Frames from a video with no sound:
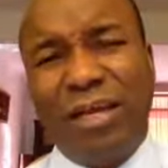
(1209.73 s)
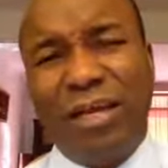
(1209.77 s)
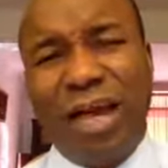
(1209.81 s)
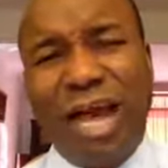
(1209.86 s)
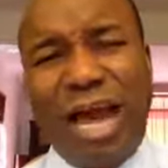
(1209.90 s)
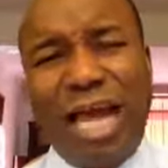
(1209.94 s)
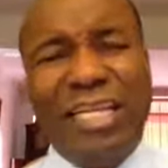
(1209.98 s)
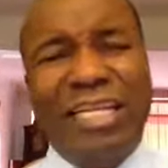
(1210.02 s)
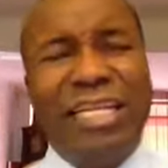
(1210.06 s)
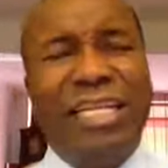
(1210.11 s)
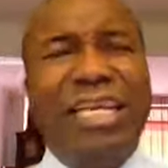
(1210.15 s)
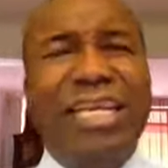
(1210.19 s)

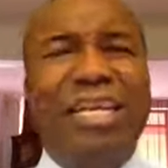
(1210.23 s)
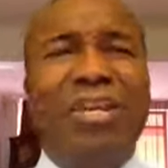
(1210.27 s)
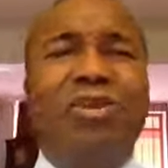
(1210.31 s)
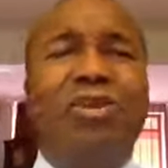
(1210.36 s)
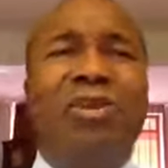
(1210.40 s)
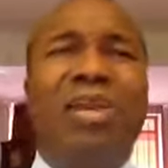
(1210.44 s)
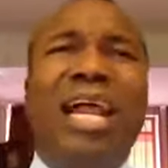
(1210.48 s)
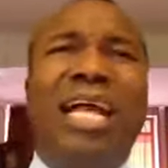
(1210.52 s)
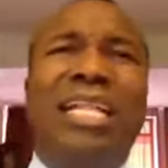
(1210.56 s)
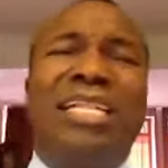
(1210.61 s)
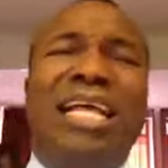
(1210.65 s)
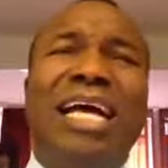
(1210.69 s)
I didn't know
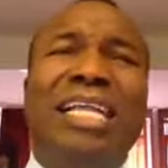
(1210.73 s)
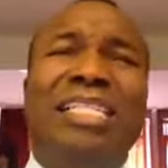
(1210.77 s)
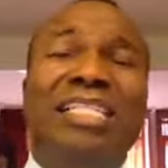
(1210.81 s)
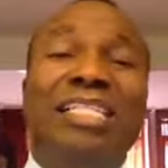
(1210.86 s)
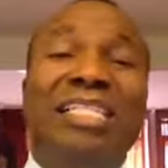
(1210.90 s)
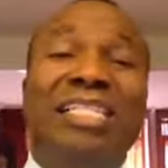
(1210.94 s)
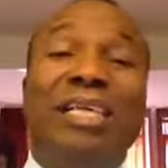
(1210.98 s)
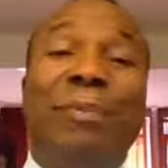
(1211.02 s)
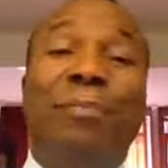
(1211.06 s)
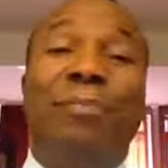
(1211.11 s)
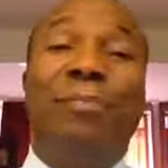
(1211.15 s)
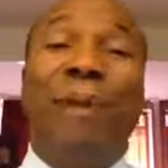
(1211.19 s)
that that is
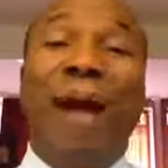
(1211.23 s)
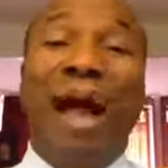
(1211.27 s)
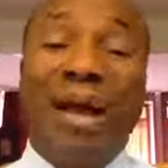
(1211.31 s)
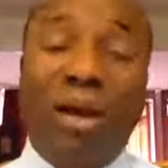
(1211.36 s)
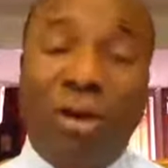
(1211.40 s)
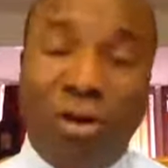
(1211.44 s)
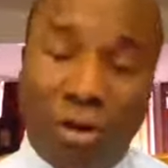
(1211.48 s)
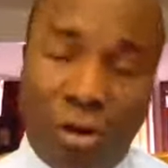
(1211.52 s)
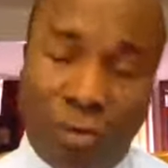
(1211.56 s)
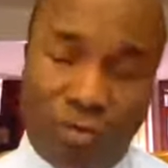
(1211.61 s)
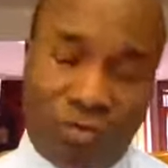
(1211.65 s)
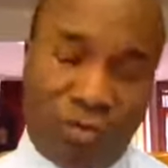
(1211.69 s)
the
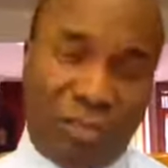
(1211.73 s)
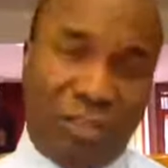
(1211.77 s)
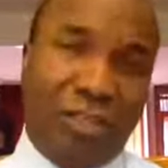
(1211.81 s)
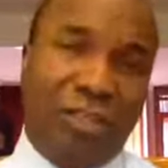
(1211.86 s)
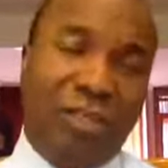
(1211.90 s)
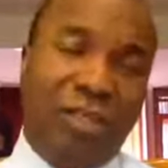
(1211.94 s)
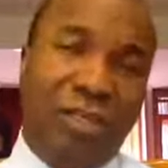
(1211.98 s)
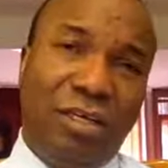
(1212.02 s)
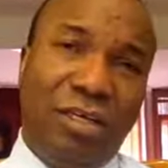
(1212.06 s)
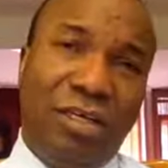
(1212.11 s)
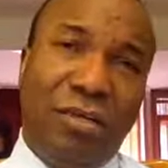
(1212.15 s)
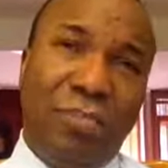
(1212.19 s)
bankrupt,
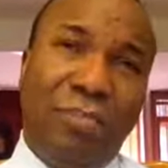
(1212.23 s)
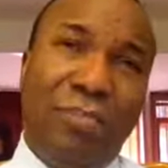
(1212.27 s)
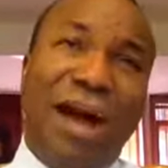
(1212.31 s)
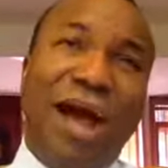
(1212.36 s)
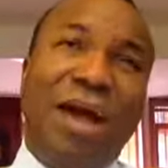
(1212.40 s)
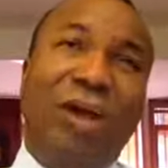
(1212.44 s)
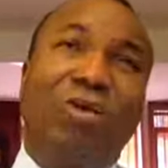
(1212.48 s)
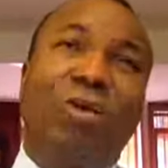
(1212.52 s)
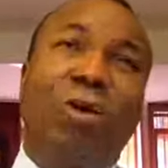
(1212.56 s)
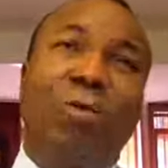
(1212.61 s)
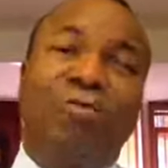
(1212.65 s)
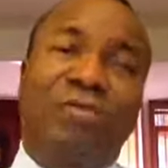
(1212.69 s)

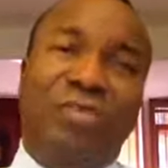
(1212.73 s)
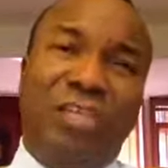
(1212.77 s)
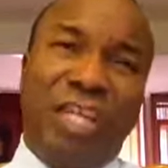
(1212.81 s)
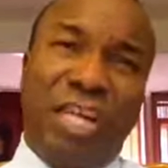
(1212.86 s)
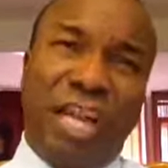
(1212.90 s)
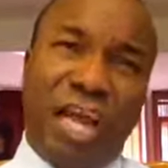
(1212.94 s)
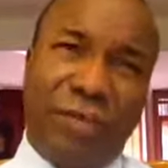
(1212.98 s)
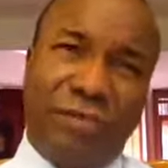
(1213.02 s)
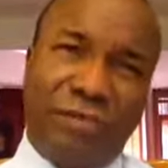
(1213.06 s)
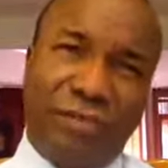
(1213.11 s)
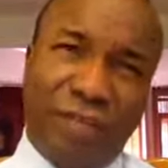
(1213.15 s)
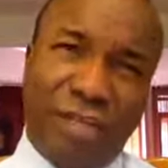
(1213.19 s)
bankruptcy
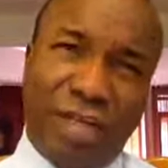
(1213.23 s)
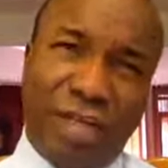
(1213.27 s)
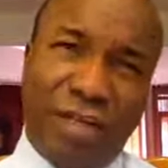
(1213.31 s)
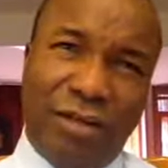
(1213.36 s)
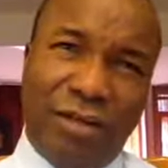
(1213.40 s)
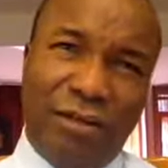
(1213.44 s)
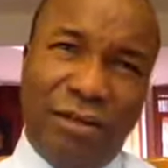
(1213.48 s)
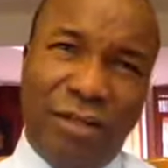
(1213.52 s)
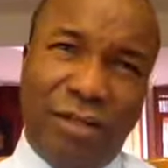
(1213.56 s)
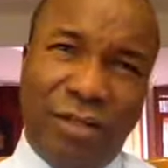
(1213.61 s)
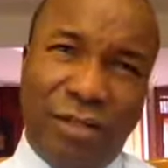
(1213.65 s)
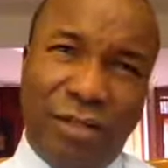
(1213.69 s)
lifestyle
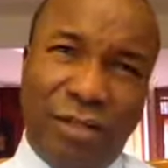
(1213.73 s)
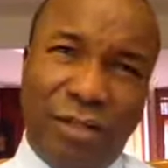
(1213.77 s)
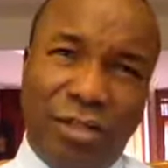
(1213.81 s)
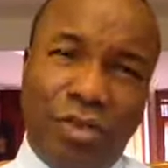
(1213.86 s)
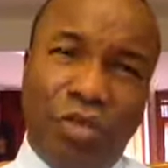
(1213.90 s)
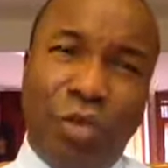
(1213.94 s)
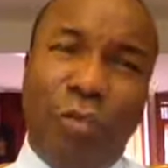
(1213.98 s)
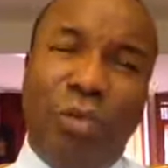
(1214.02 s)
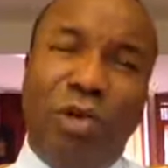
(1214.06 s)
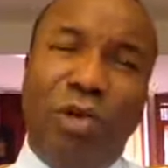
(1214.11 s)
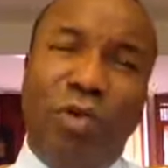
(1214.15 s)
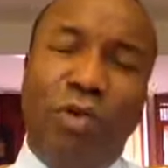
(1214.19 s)

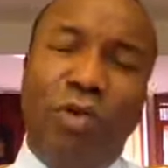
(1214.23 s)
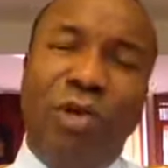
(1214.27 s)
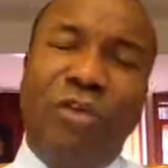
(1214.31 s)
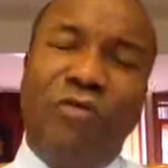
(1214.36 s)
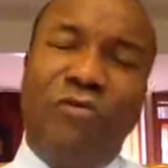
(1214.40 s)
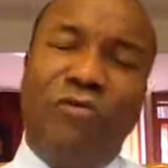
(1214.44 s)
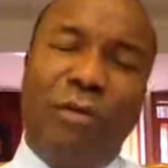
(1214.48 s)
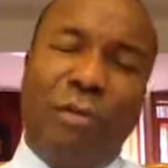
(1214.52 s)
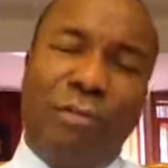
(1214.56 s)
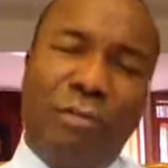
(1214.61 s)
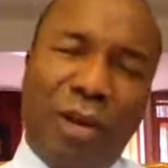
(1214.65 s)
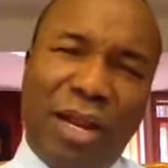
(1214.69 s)
to be looking
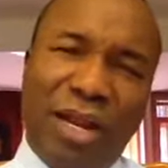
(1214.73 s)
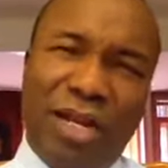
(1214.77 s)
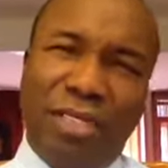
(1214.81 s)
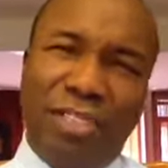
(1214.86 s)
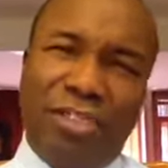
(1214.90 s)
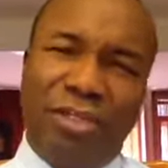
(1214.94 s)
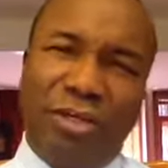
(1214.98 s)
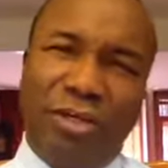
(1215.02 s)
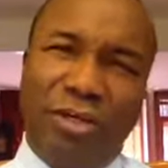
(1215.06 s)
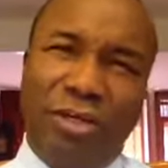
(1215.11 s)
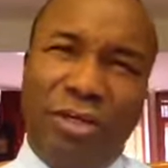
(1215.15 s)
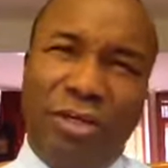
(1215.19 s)
for pleasure,